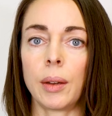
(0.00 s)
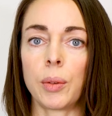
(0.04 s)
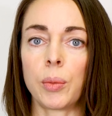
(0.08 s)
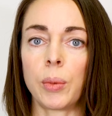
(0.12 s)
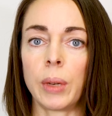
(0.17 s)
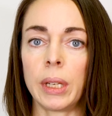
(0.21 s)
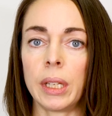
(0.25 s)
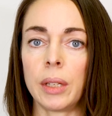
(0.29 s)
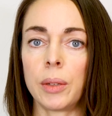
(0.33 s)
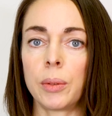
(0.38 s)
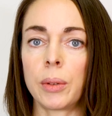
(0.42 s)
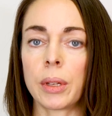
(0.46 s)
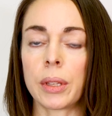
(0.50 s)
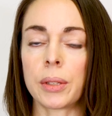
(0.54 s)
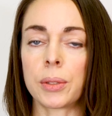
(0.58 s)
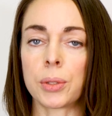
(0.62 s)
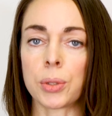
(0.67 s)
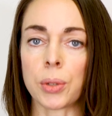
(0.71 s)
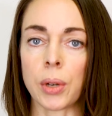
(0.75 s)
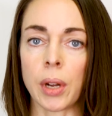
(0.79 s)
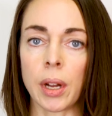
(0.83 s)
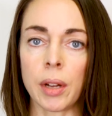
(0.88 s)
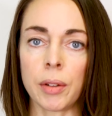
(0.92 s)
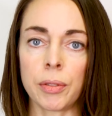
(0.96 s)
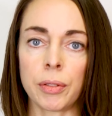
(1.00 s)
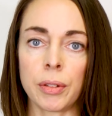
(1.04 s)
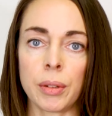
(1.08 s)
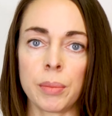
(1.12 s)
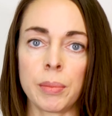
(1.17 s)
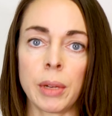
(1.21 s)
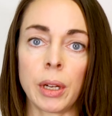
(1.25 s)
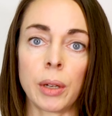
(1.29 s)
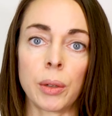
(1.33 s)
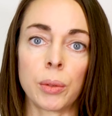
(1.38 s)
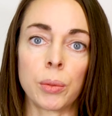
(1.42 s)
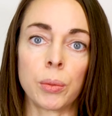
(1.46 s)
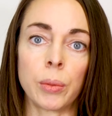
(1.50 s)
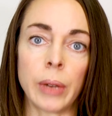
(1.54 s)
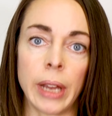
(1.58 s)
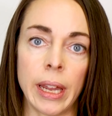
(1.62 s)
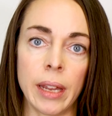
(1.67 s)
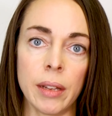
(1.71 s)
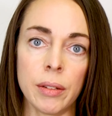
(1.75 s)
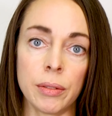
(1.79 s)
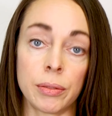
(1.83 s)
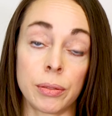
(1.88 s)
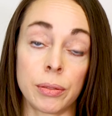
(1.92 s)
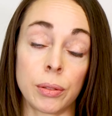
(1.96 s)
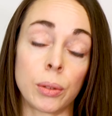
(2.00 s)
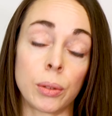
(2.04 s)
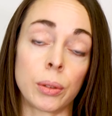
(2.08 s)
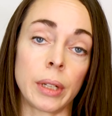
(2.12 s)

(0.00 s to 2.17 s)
When you withdraw from a RIF